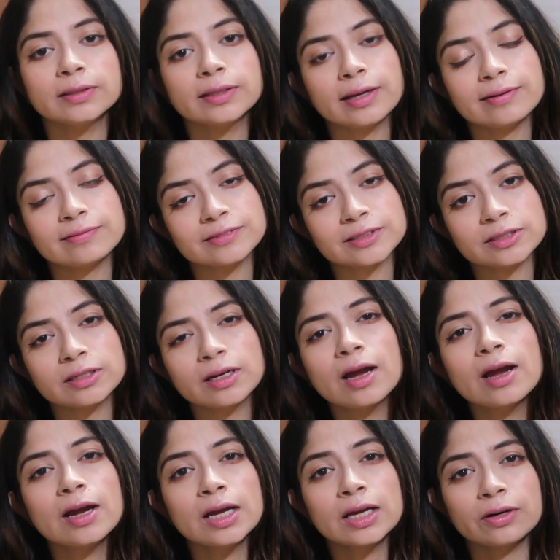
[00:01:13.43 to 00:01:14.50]
Then after
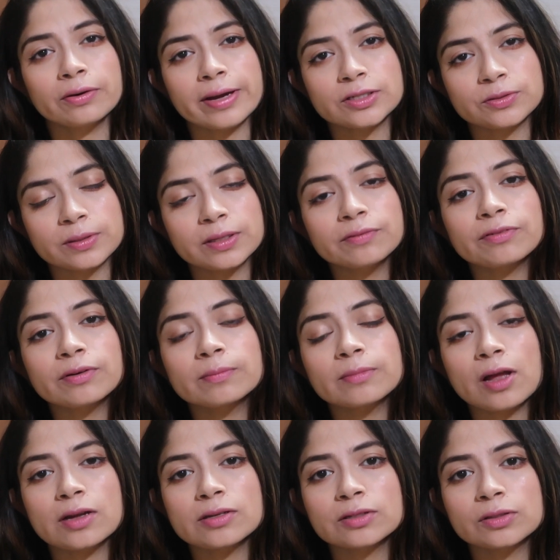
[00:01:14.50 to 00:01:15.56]
graduating from
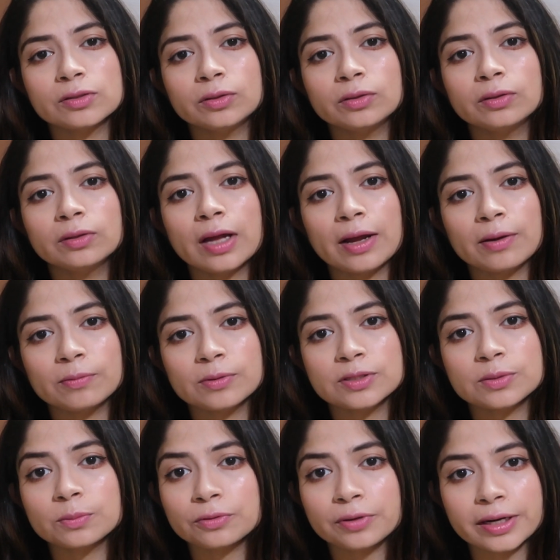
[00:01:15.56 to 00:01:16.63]
law school, I
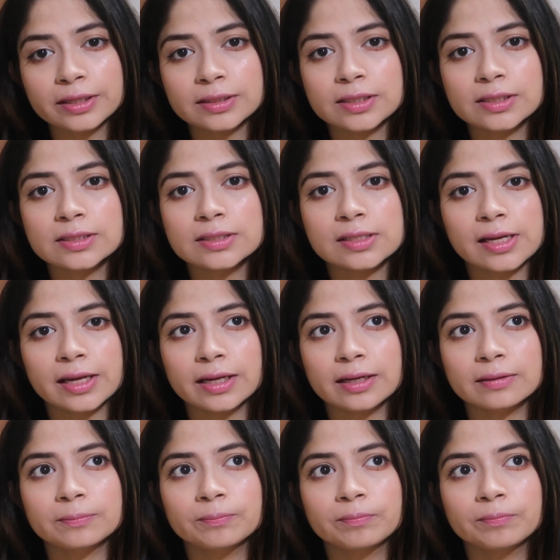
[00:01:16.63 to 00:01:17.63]
was pregnant. Like,